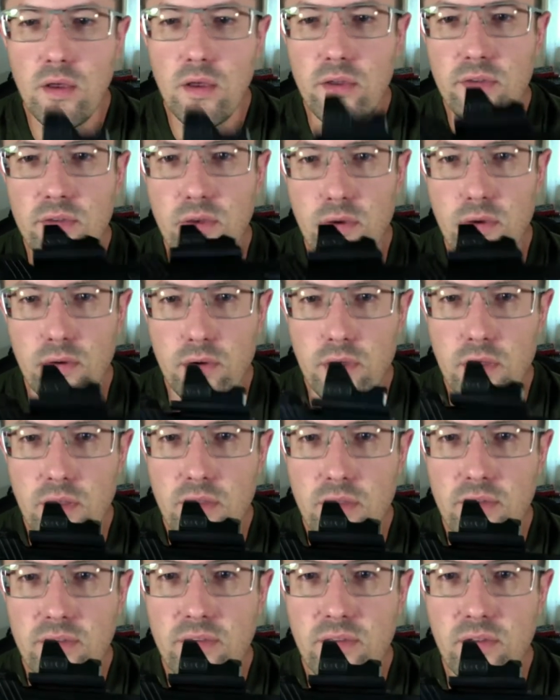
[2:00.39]
So
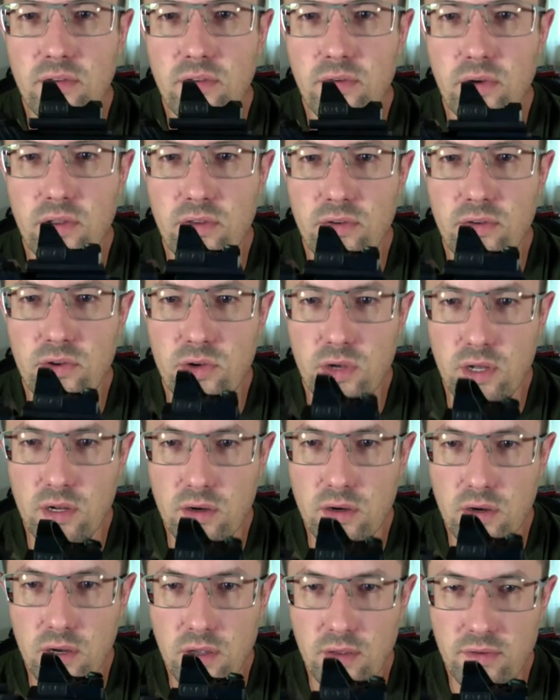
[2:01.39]
this is the 22
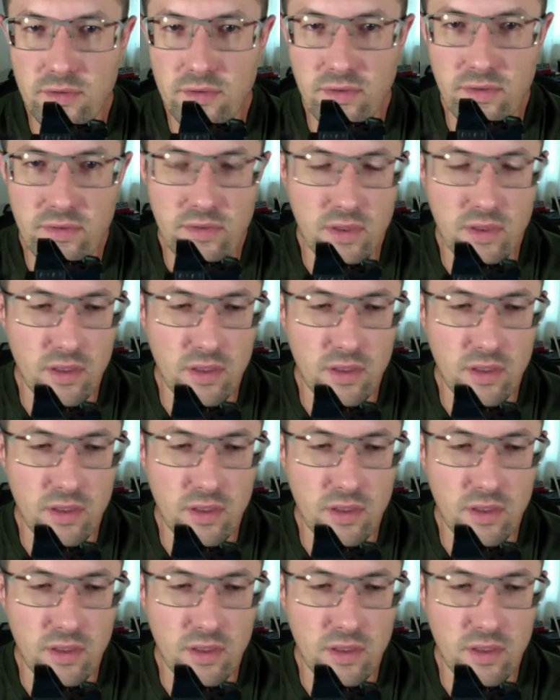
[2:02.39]
trainer. I use this thing